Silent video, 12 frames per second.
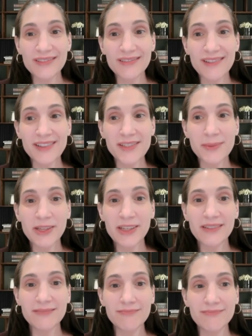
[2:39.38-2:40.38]
Not to
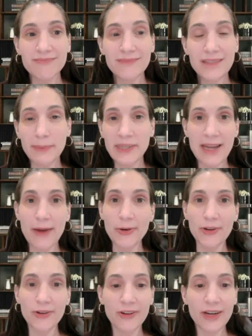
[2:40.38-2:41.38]
be Debbie
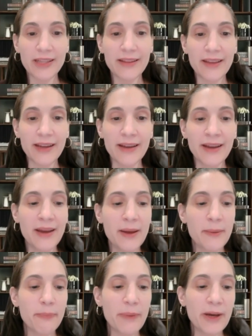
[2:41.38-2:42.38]
Downer or anything,
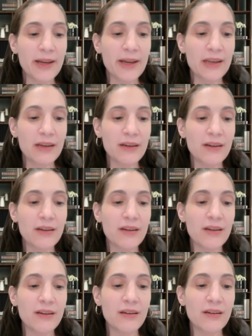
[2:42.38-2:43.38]
but
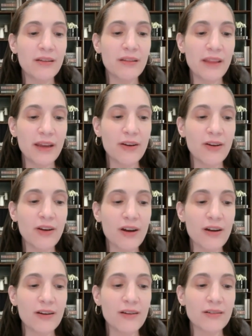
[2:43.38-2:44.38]
there
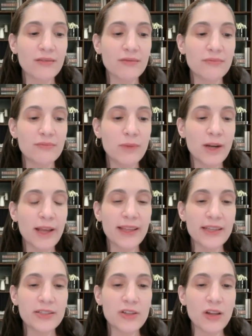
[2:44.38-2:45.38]
are what I
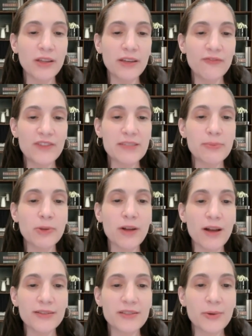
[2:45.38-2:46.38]
like to call invisible
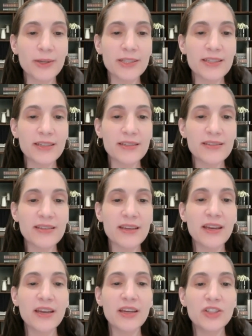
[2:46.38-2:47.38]
consequences.
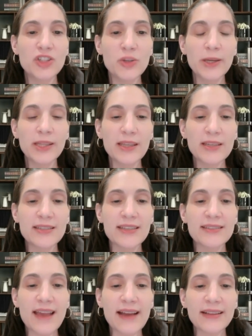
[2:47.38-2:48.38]
Doing things
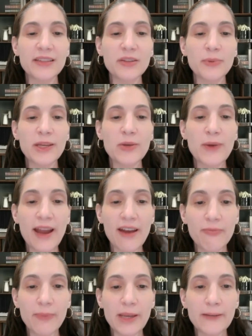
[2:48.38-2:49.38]
exactly the way you
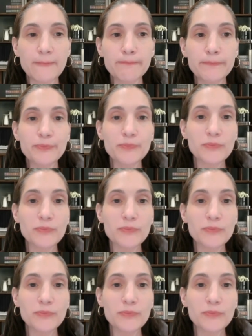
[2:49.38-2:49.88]
have been,